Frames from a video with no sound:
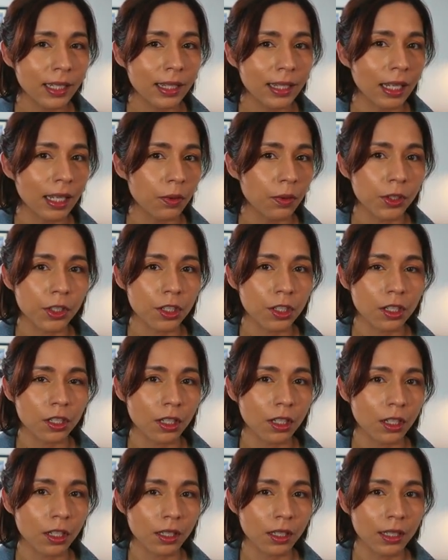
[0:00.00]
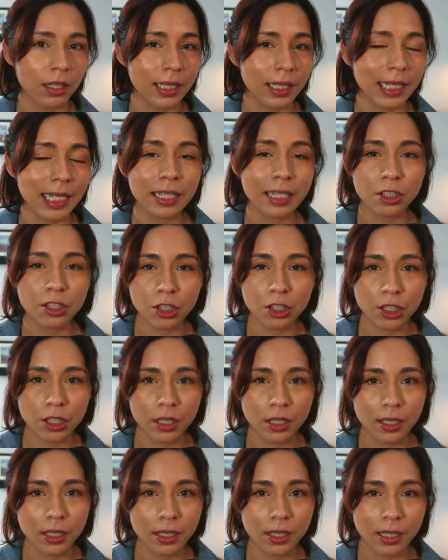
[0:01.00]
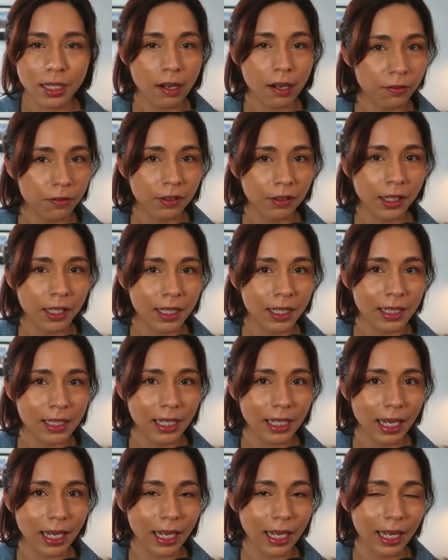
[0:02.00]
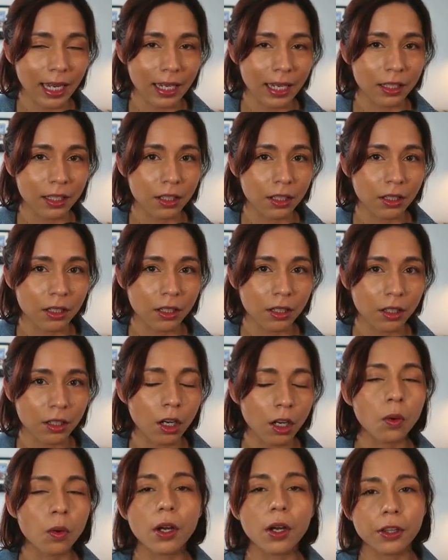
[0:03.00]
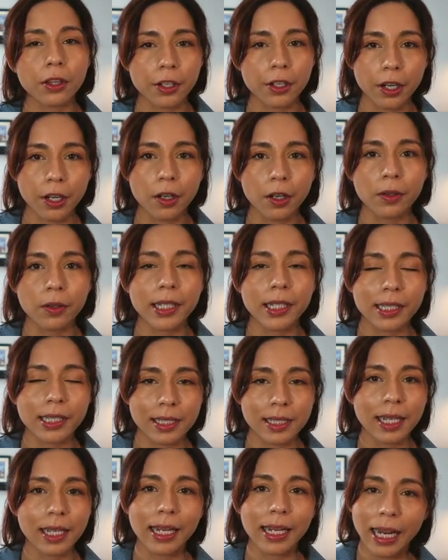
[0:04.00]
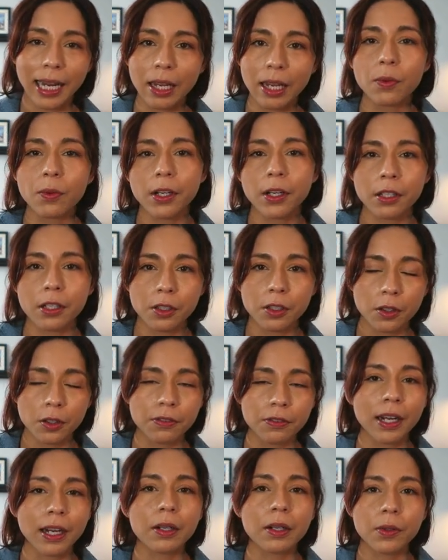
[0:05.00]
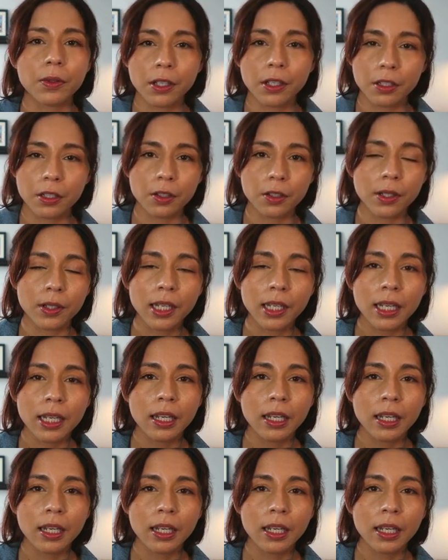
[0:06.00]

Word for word: they were just going to ditch Netflix and go on their own and decide, hey, we're going to do it right. We're going to do it